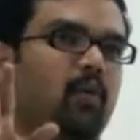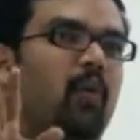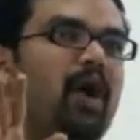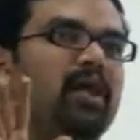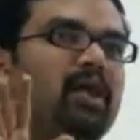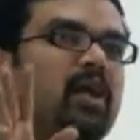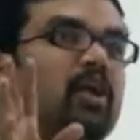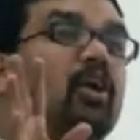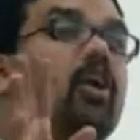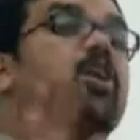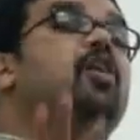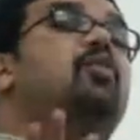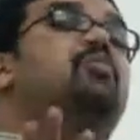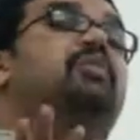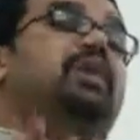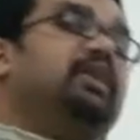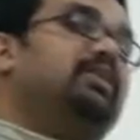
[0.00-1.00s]
One,
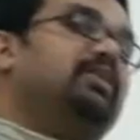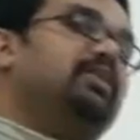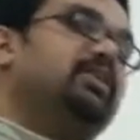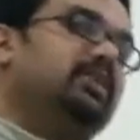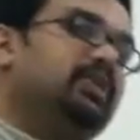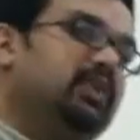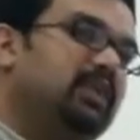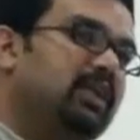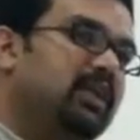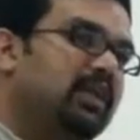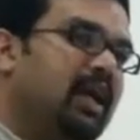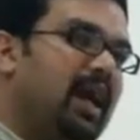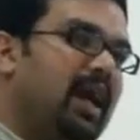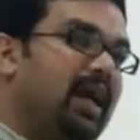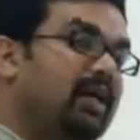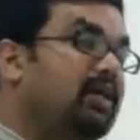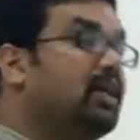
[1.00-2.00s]
ergonomics,
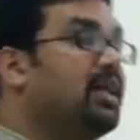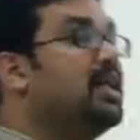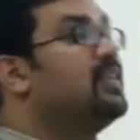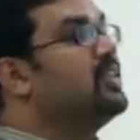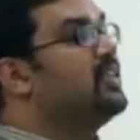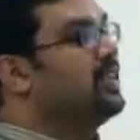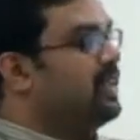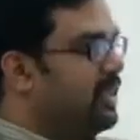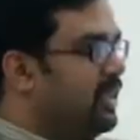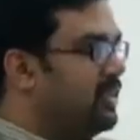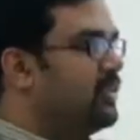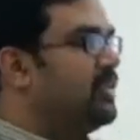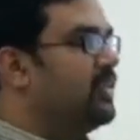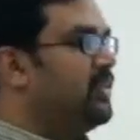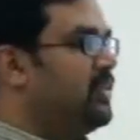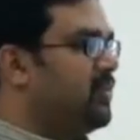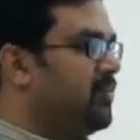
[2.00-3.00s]
and other
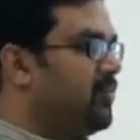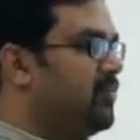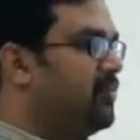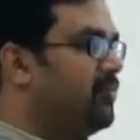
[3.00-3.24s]
aesthetics.